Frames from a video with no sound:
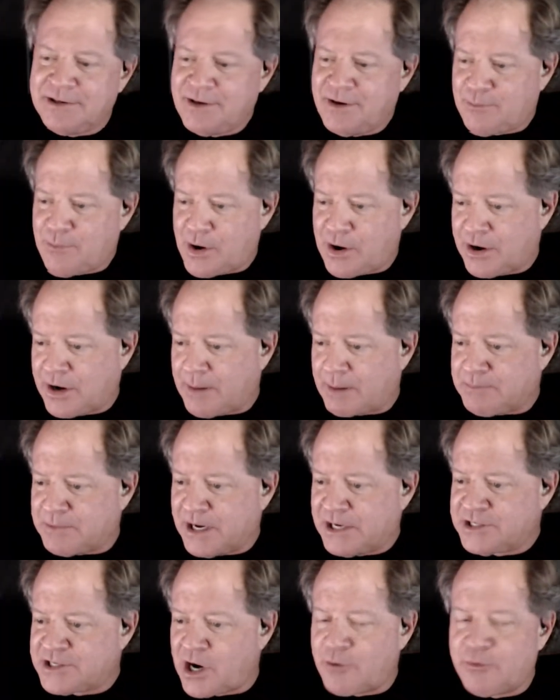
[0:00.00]
market
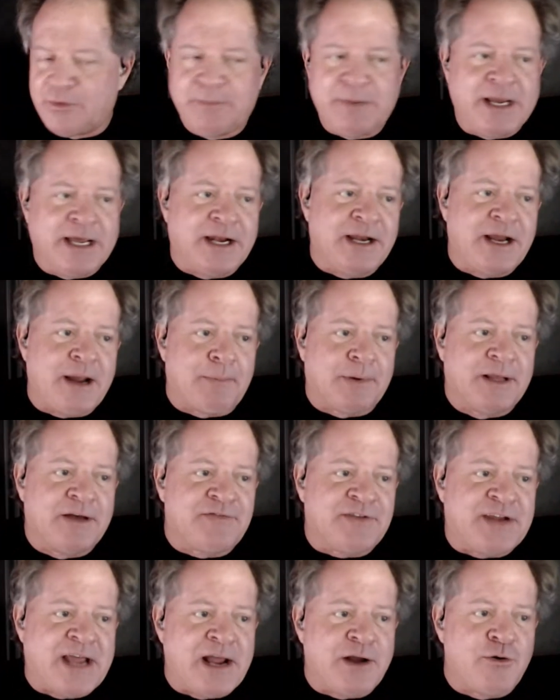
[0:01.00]
update chart. We begin in the upper
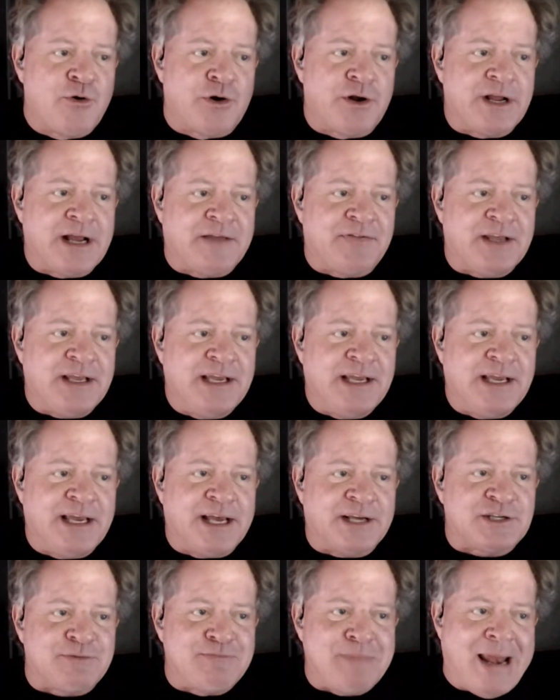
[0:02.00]
left hand corner. You got the
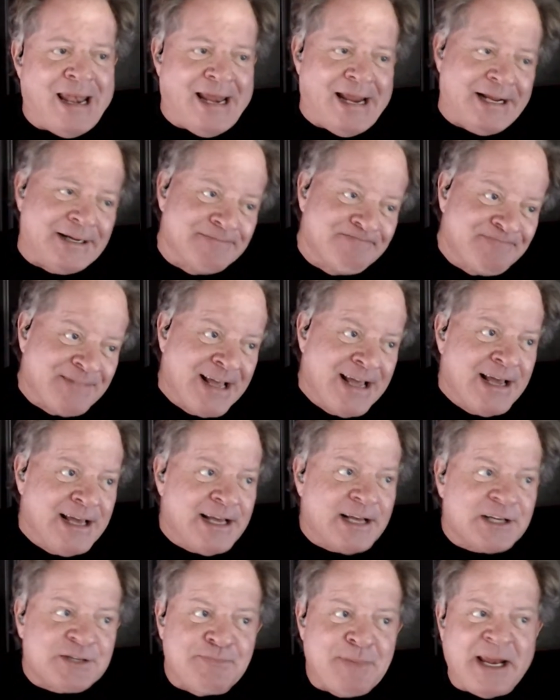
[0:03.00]
ES Mini.
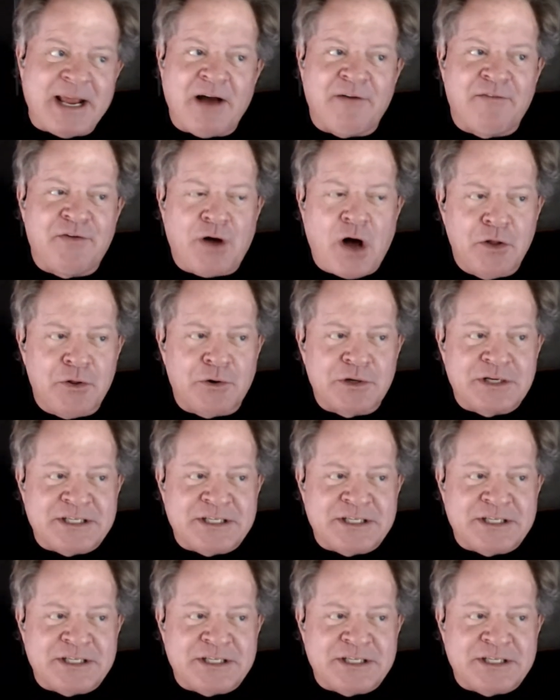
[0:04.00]
ES Mini, although it's